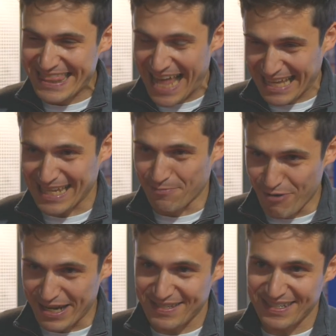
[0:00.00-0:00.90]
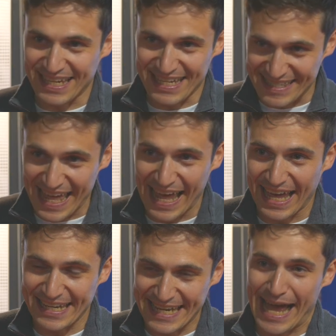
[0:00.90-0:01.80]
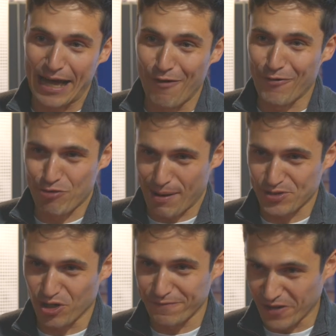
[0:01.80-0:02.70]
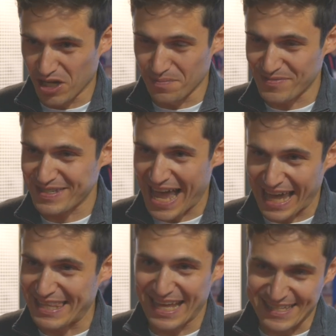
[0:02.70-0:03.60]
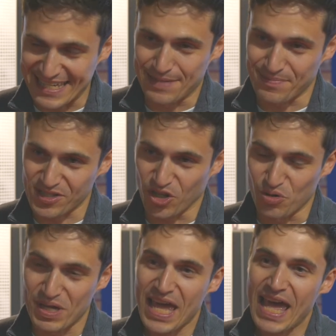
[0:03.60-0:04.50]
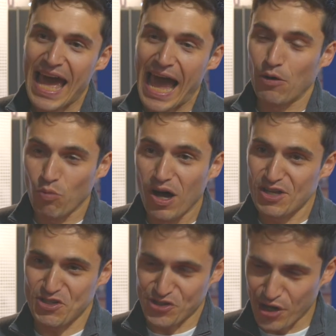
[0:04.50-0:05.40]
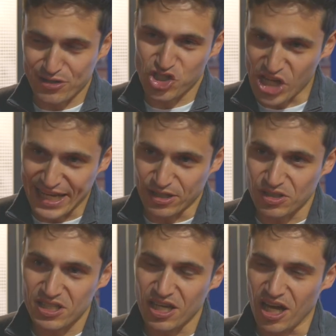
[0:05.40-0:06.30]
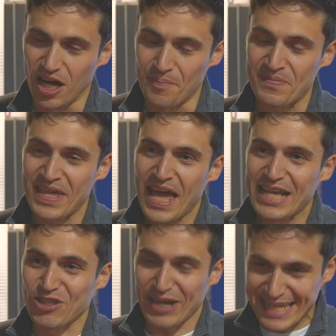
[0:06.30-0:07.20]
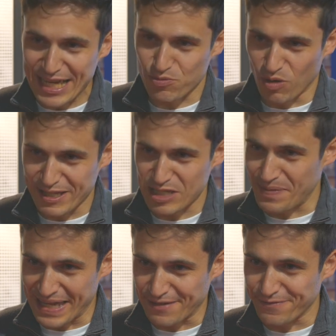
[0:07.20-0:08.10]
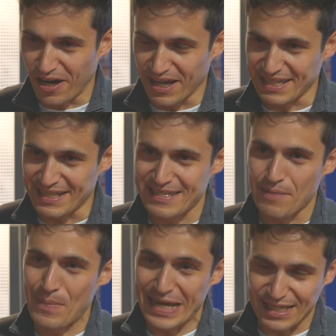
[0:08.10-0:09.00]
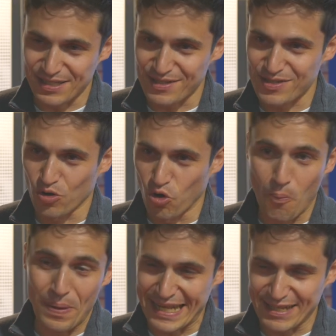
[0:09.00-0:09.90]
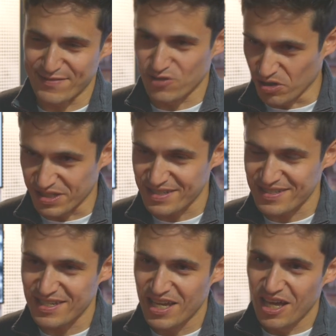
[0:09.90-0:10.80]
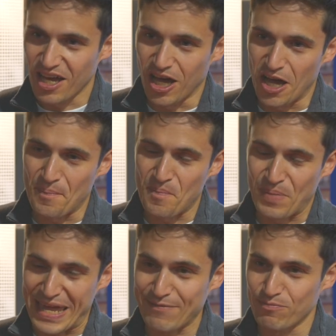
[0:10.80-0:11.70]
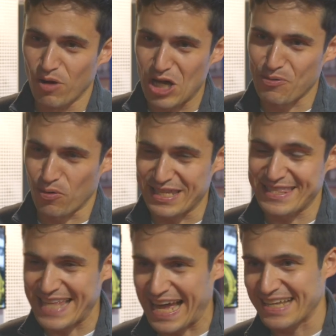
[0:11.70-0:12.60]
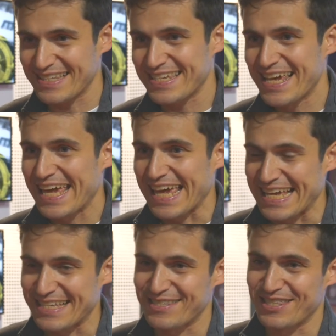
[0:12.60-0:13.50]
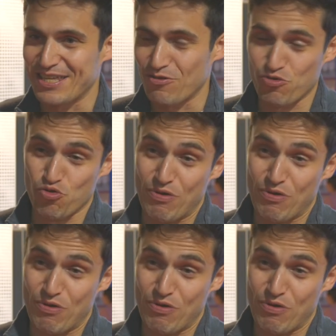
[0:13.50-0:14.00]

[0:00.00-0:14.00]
that same risk is there now for crypto firms and their teams. So at worst, you can go to jail. Um, slightly less worse is being fined millions or billions of dollars. Um, but even worse probably than that is the, the,